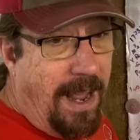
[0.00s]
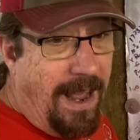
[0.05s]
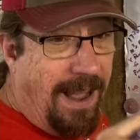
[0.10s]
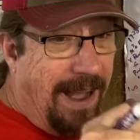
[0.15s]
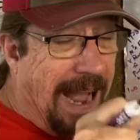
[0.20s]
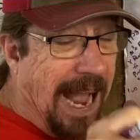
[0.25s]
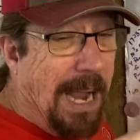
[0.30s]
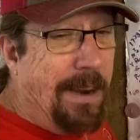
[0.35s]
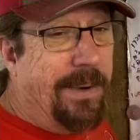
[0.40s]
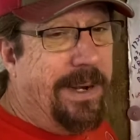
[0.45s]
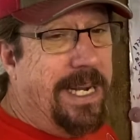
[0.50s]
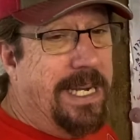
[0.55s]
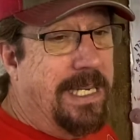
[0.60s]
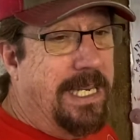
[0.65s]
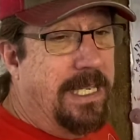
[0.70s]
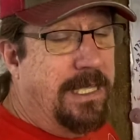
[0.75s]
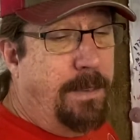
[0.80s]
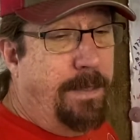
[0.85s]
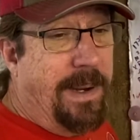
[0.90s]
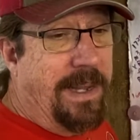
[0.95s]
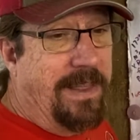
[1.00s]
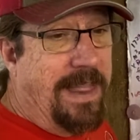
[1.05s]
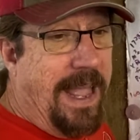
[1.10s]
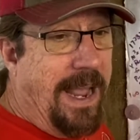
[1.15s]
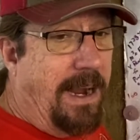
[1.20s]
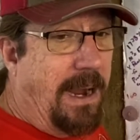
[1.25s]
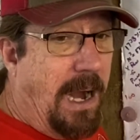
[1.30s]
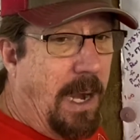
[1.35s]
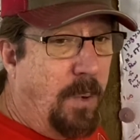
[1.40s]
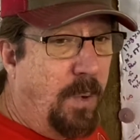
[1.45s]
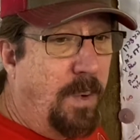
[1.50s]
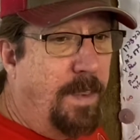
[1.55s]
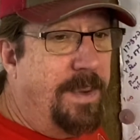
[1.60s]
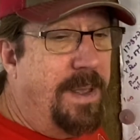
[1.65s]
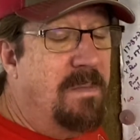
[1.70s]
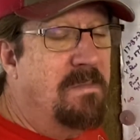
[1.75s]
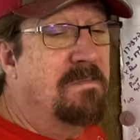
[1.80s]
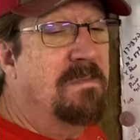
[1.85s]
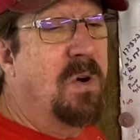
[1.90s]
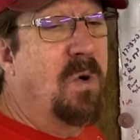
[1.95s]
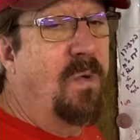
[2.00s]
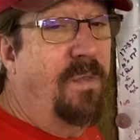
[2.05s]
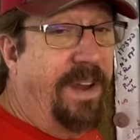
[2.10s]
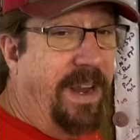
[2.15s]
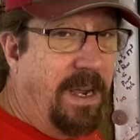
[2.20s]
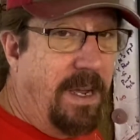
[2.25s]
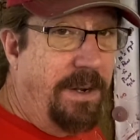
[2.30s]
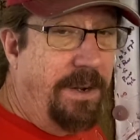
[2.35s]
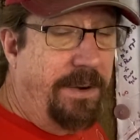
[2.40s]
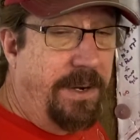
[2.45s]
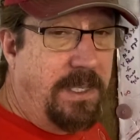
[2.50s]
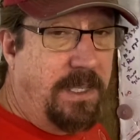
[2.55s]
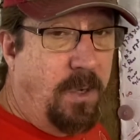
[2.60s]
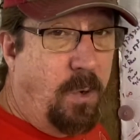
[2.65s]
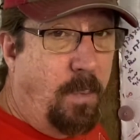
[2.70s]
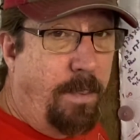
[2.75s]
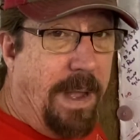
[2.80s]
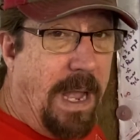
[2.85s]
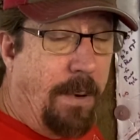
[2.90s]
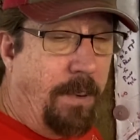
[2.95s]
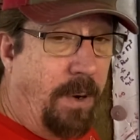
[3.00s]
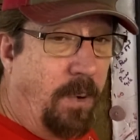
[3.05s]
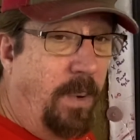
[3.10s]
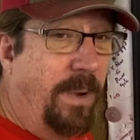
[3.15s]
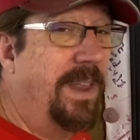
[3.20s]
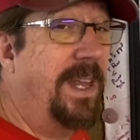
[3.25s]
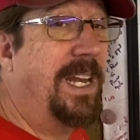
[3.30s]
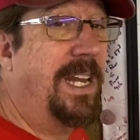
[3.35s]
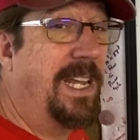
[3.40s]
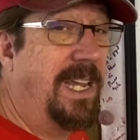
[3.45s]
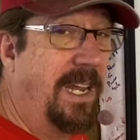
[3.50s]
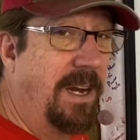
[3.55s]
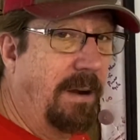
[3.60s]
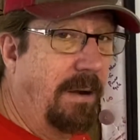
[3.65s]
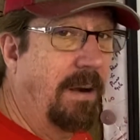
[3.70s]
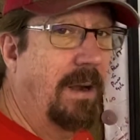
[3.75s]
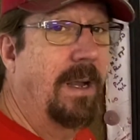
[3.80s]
I would anticipate that car will be moving under its own power within a year.